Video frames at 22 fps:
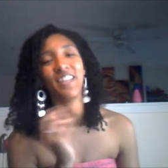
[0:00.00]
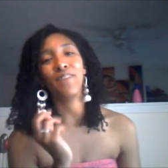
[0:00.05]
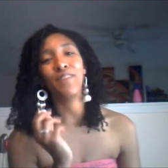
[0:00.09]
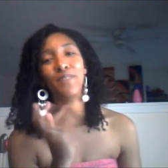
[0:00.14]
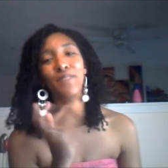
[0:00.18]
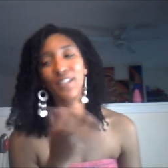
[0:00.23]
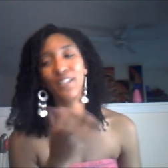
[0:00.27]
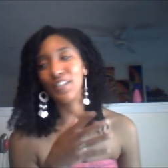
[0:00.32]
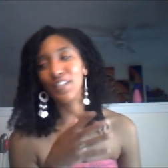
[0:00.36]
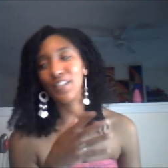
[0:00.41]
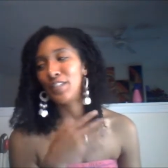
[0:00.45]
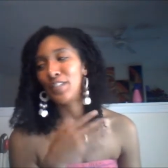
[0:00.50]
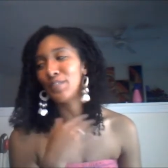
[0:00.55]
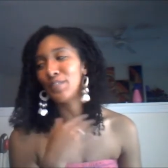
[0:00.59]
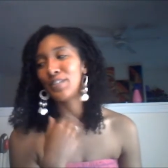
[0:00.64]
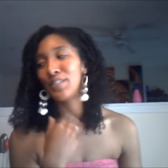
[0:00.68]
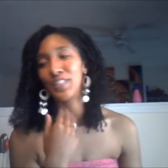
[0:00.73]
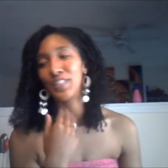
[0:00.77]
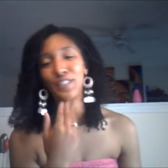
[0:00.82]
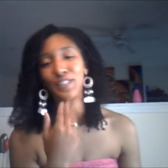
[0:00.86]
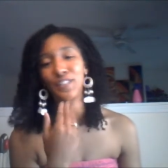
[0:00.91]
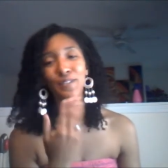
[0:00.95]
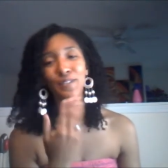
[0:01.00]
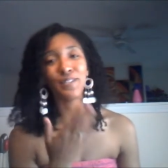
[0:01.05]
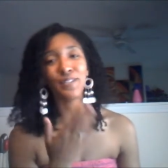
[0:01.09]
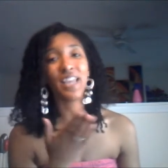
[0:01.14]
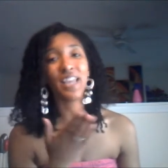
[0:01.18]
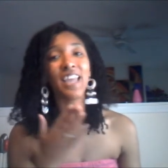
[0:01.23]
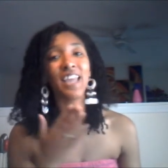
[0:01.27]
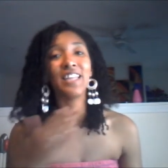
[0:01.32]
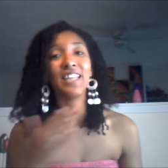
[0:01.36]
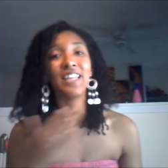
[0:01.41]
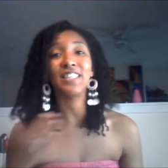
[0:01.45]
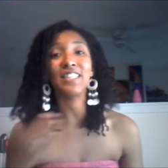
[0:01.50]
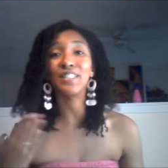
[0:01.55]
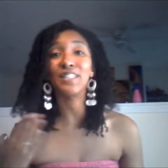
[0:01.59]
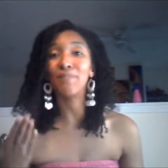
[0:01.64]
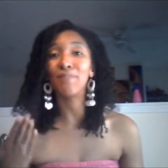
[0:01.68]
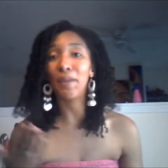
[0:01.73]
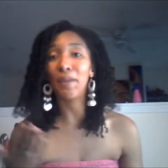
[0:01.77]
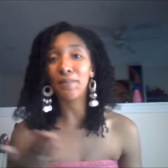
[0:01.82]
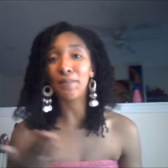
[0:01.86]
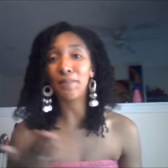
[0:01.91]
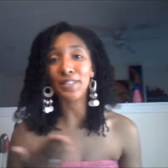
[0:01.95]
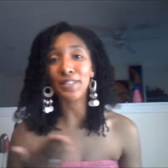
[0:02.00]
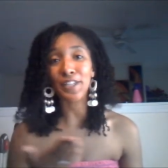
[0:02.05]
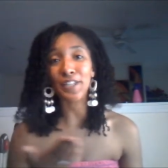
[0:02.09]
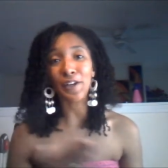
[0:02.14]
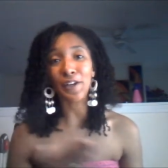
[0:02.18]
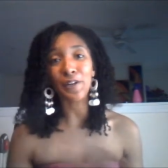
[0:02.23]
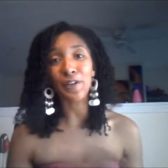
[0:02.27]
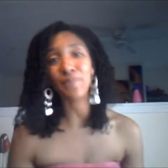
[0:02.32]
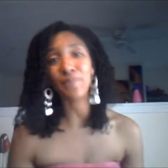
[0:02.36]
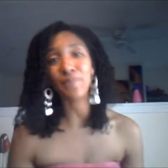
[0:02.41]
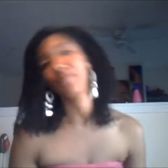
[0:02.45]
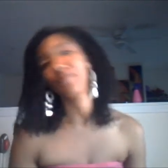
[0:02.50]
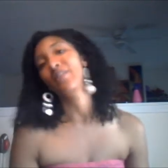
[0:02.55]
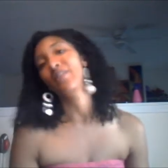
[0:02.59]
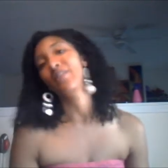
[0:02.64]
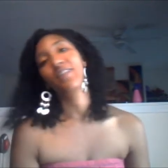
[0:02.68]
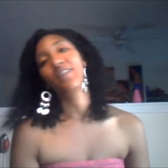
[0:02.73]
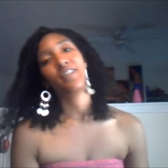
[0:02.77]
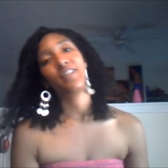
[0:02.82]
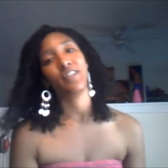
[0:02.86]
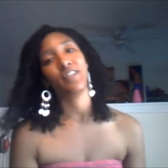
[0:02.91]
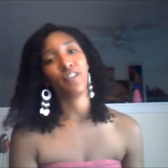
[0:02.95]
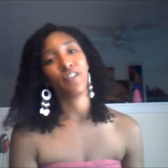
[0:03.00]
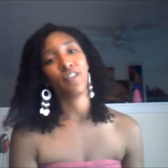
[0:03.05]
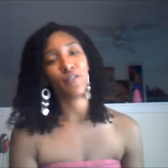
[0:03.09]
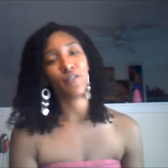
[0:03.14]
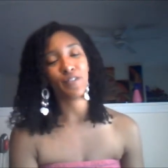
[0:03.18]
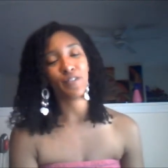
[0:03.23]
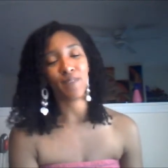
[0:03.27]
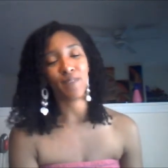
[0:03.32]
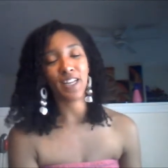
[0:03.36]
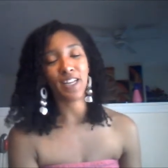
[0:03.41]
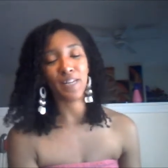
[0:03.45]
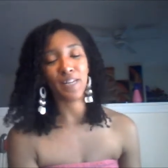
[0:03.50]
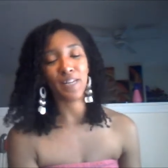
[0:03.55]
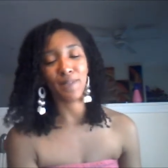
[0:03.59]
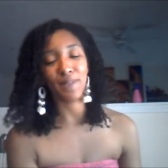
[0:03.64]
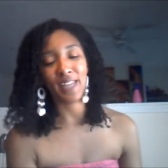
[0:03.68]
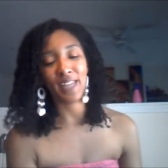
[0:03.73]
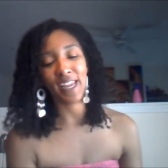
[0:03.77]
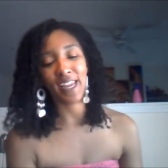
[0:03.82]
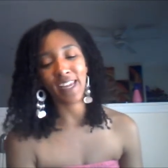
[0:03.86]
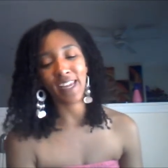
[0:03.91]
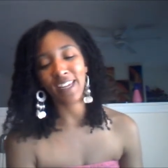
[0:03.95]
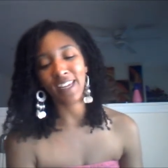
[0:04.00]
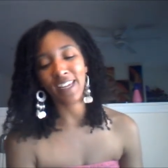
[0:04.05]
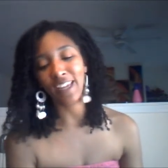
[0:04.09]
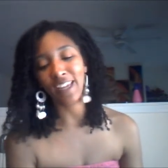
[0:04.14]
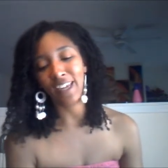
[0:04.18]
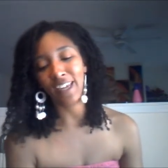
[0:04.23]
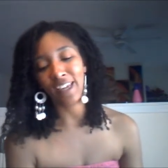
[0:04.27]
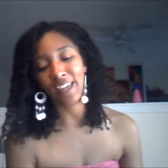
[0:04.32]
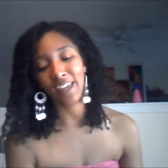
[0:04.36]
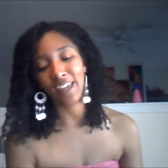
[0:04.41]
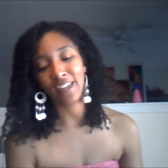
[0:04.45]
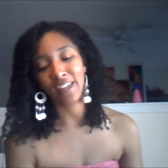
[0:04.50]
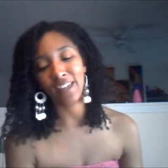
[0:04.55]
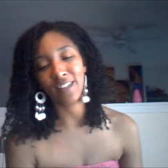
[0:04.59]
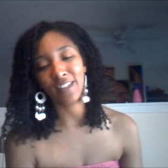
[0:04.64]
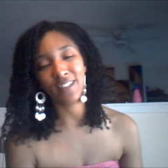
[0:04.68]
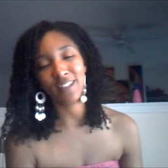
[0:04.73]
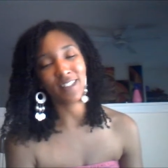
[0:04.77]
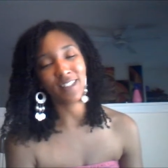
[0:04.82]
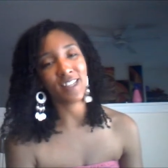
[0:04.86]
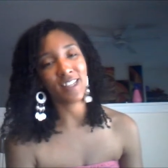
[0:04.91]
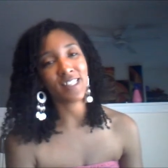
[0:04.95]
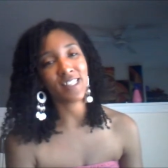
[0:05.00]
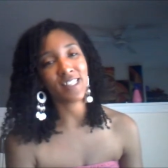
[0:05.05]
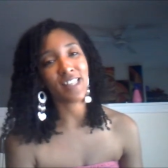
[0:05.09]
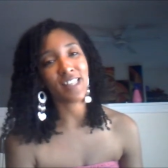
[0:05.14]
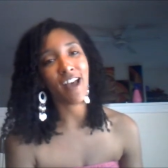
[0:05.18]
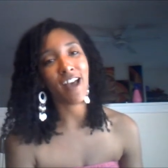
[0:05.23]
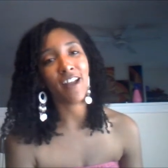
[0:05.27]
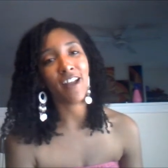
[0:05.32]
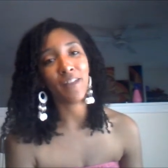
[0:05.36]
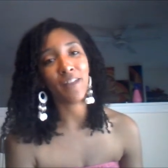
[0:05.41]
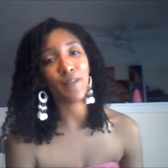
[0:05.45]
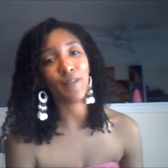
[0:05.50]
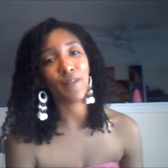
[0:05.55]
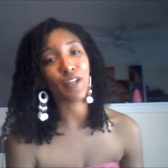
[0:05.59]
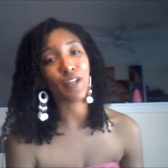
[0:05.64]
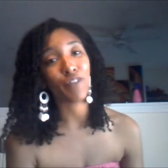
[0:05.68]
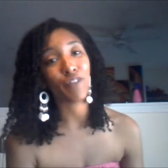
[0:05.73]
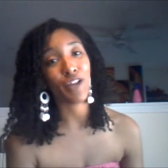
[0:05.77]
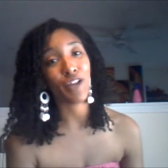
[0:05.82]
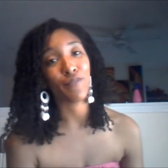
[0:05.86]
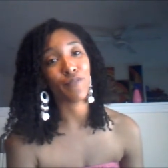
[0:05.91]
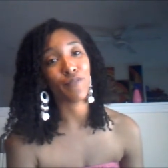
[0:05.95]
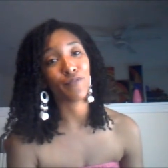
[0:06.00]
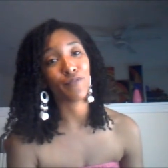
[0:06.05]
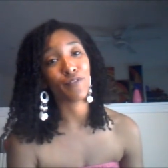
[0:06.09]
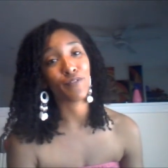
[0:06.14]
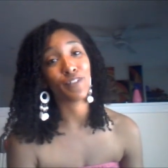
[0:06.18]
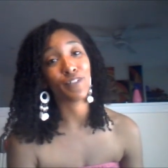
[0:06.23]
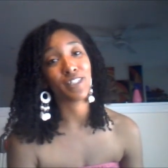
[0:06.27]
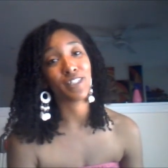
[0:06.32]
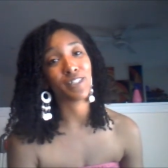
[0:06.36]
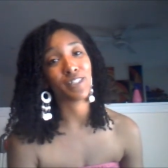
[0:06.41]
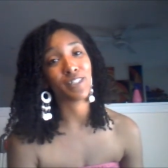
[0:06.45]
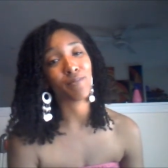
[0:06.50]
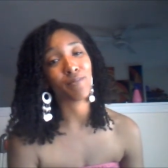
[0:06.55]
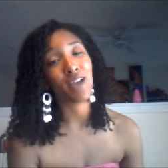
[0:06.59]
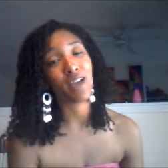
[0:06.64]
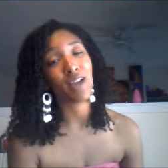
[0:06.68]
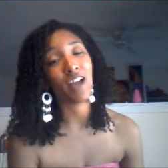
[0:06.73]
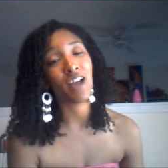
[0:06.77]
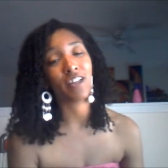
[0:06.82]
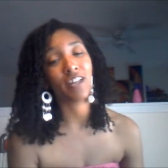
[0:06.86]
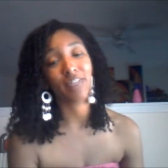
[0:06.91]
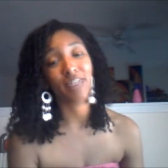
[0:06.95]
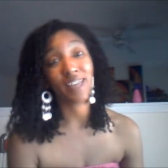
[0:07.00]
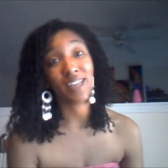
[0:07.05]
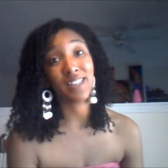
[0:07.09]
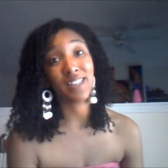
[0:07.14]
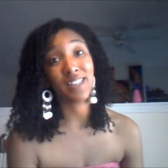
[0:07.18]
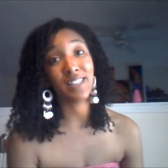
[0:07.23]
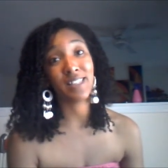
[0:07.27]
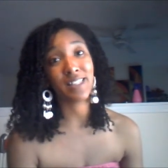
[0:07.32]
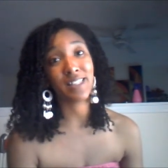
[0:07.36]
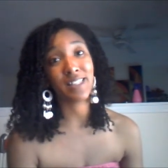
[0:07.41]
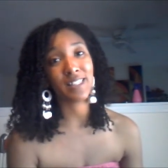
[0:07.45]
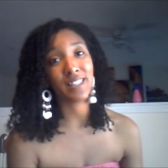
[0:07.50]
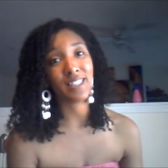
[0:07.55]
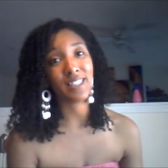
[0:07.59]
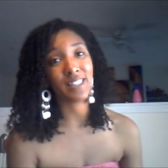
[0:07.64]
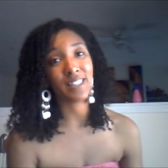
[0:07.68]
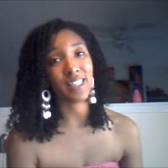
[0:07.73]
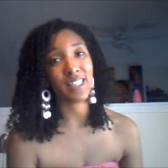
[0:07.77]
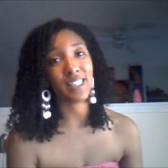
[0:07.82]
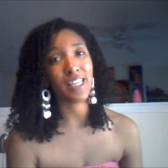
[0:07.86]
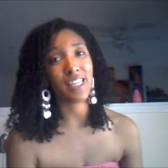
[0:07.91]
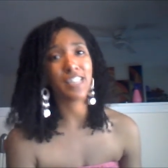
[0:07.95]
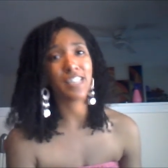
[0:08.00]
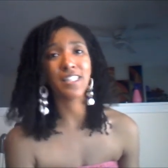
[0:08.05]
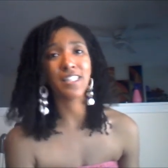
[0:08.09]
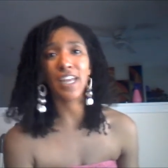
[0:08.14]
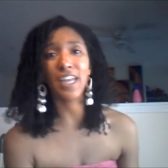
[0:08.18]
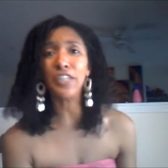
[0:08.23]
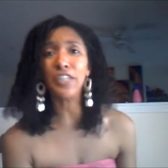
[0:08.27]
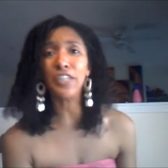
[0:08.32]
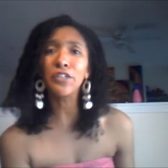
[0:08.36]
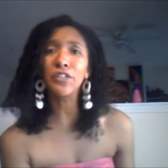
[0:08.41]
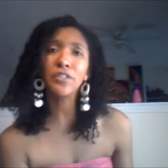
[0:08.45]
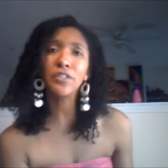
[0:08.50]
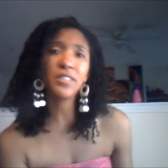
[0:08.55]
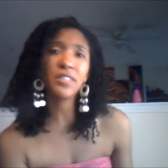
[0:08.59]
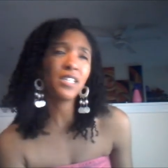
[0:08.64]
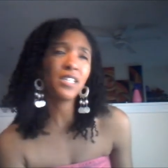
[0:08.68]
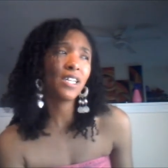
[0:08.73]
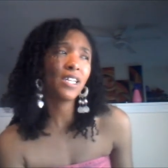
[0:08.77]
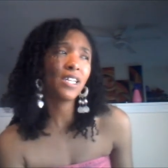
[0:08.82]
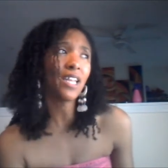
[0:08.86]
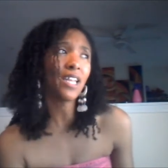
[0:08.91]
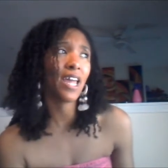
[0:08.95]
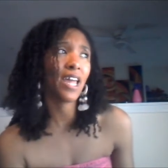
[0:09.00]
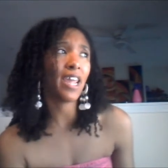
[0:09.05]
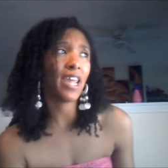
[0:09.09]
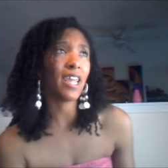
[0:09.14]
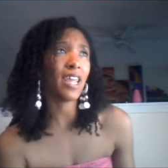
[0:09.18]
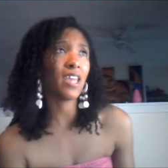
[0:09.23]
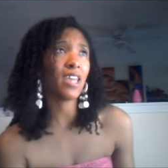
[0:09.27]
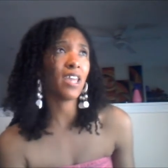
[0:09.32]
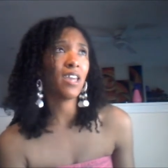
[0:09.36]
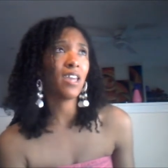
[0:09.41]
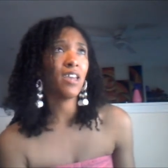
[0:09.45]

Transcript: been used to taking in this maple syrup, with my lemonade, and that's all I've been craving for is just some collard greens. I guess that's a good thing, because I usually like